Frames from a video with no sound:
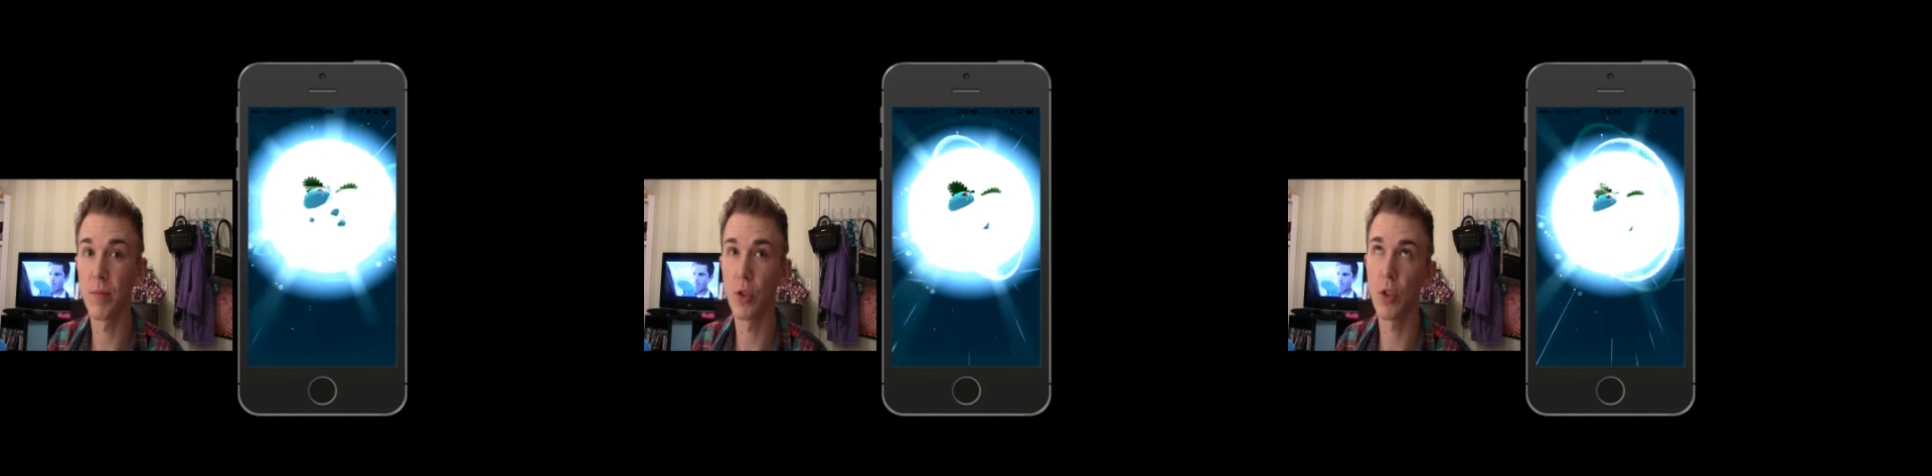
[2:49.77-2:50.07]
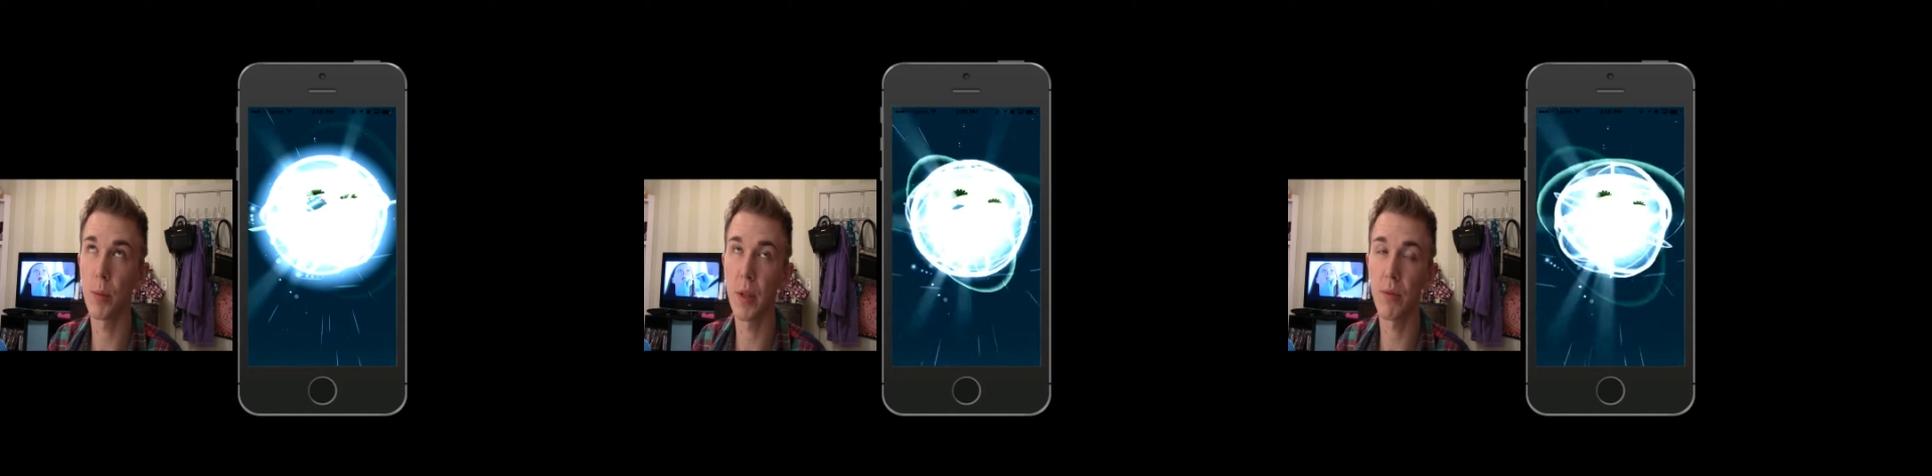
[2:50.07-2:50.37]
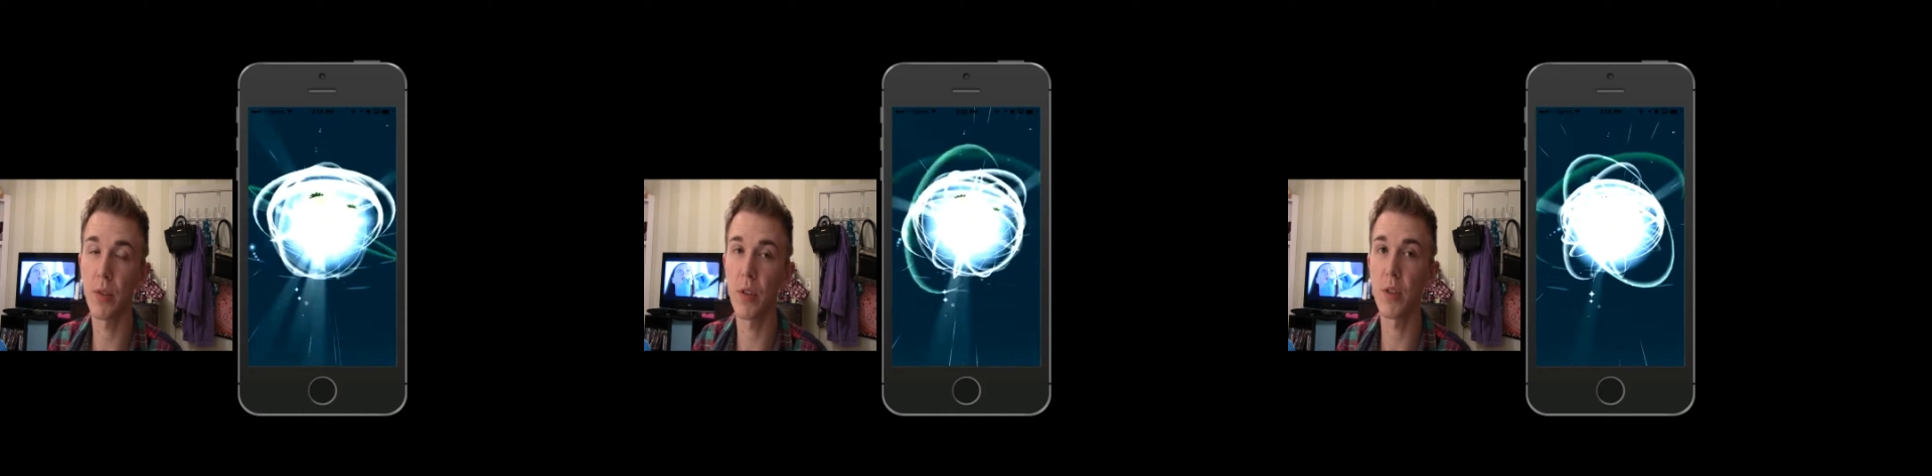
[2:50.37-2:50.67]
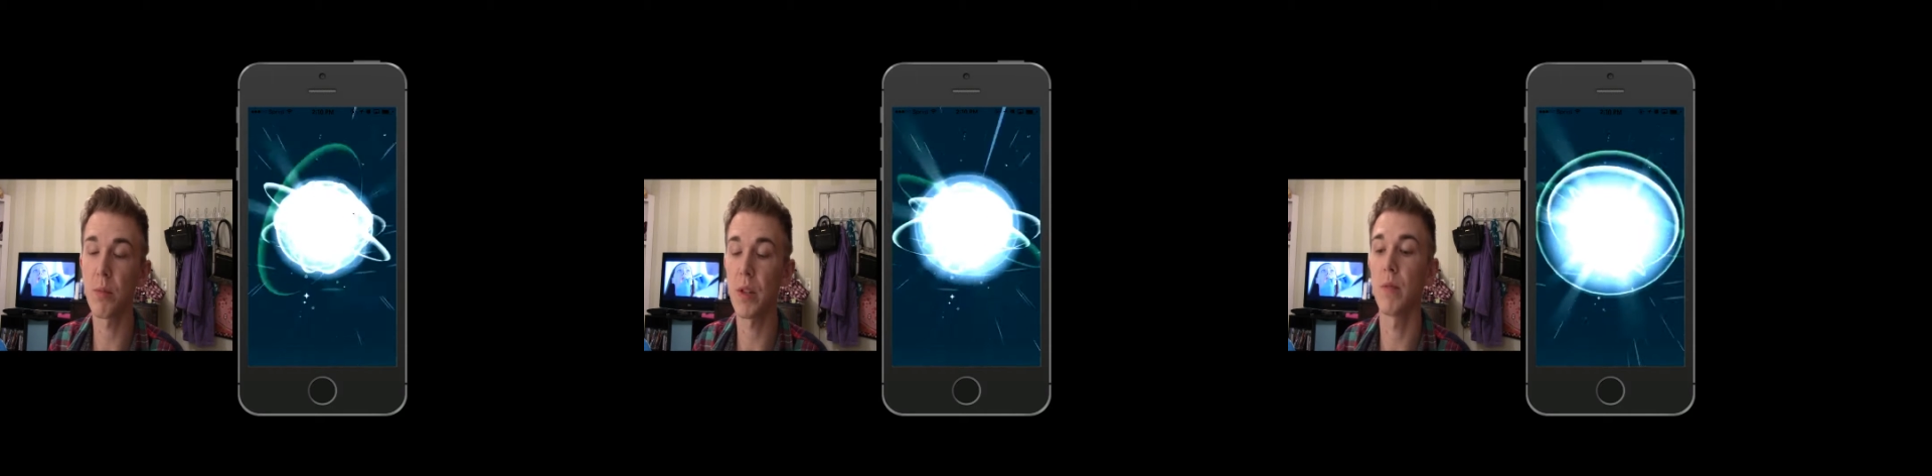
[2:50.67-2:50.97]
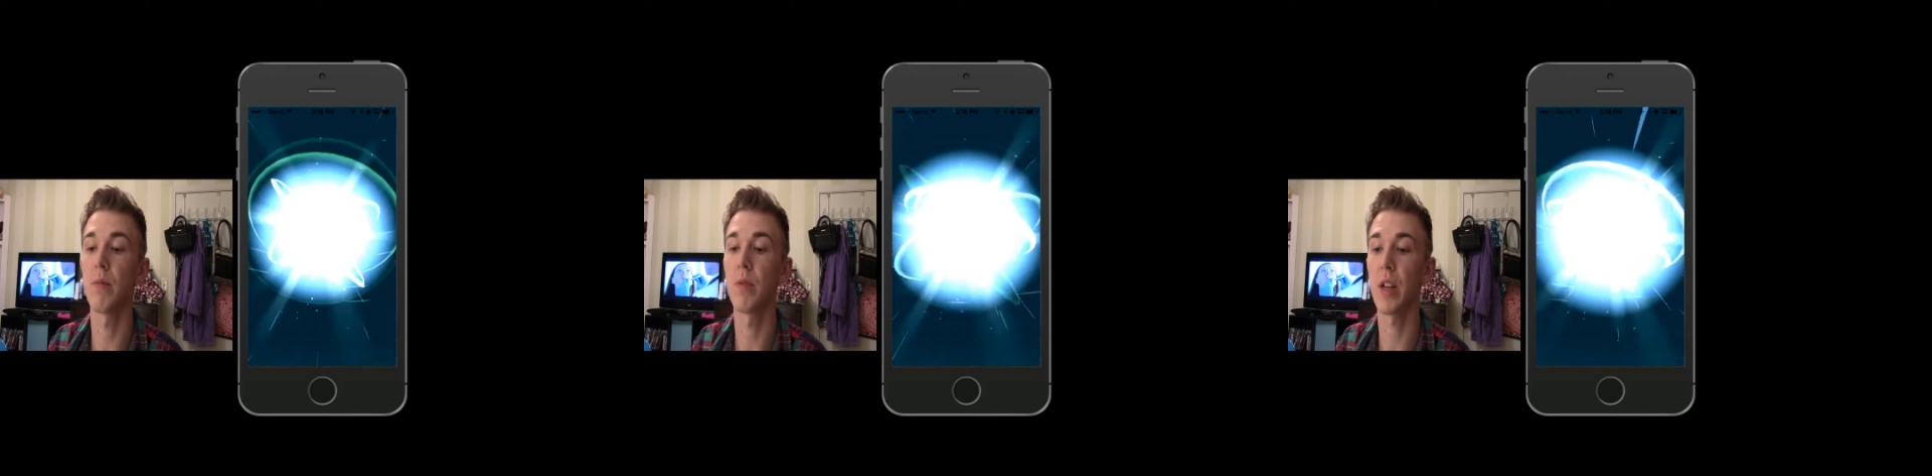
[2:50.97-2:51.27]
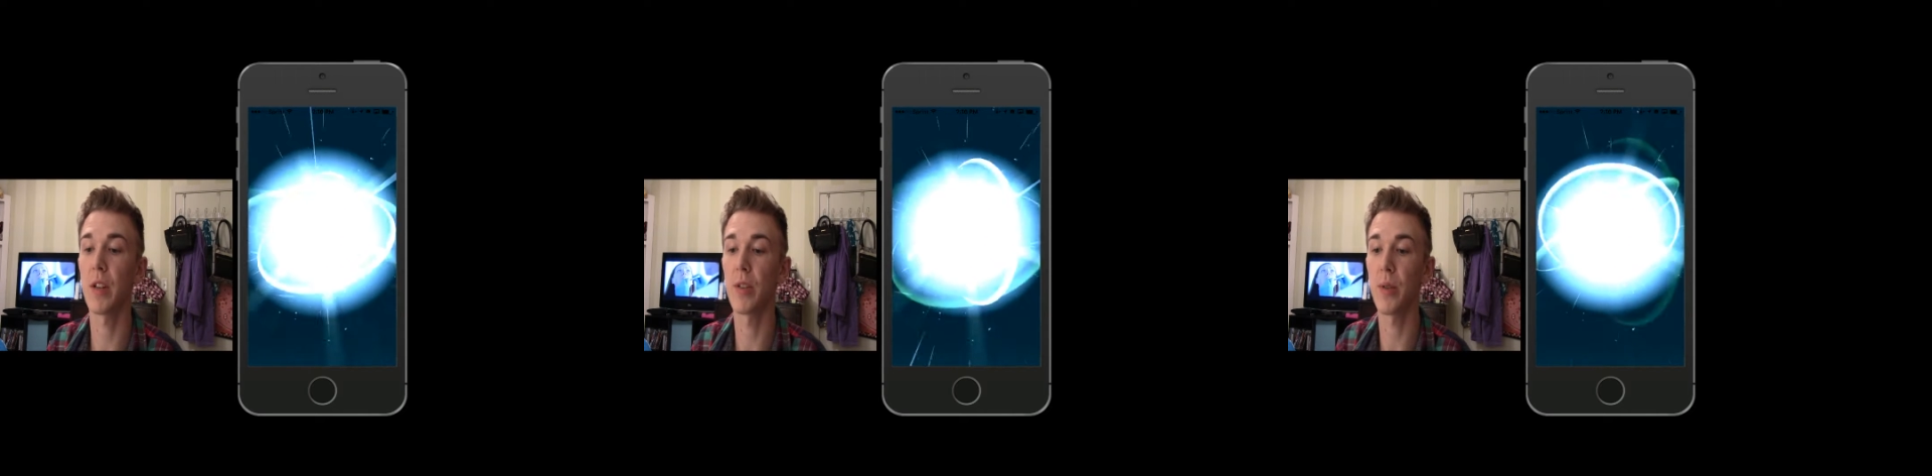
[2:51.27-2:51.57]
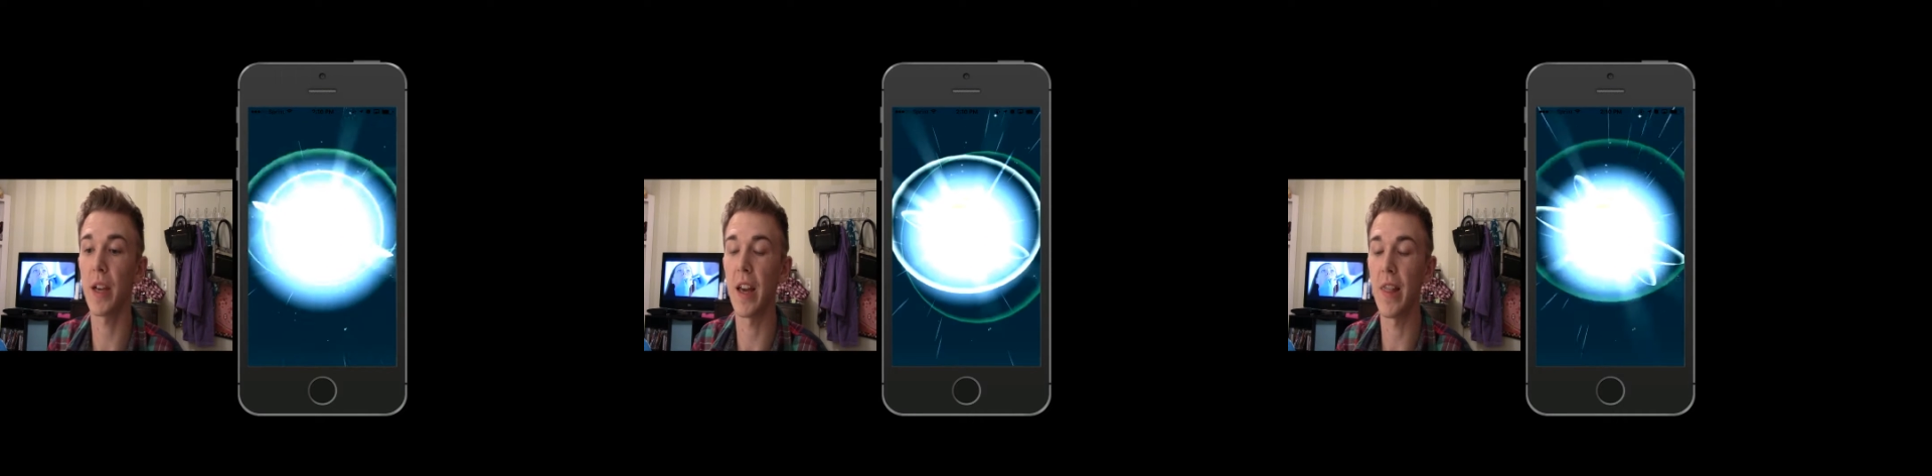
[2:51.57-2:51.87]
Should have been the first, but second's
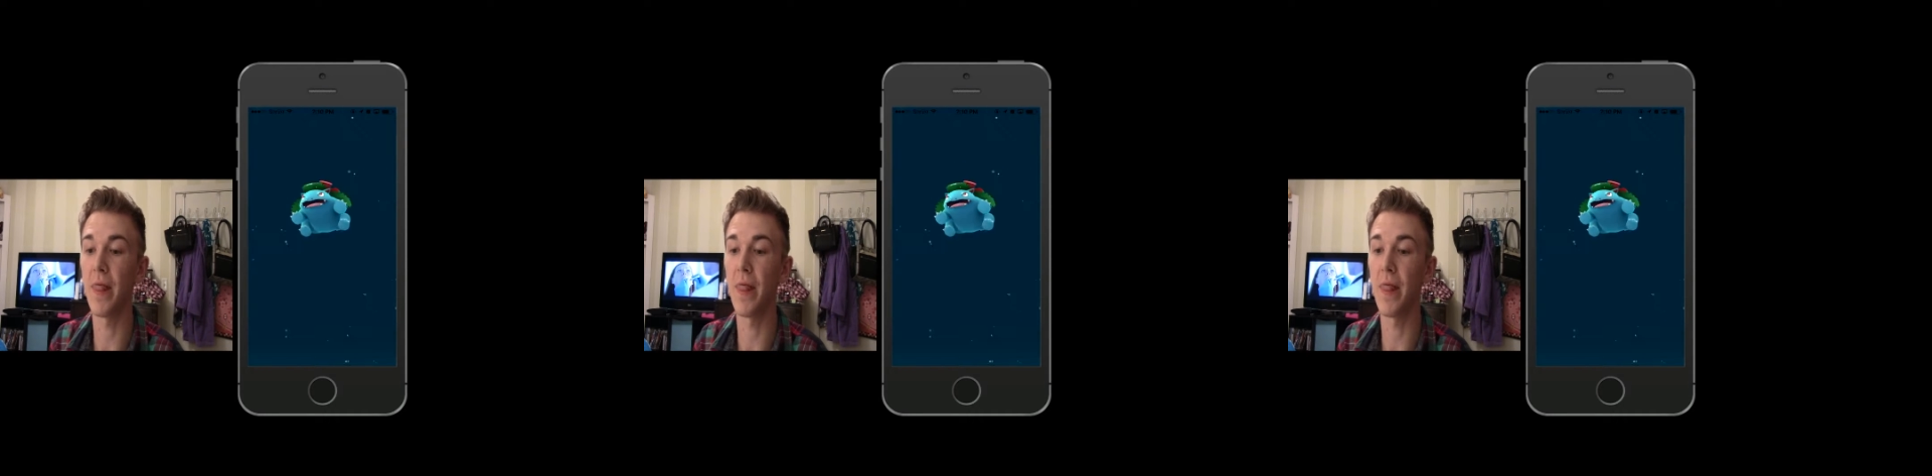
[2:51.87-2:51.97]
okay.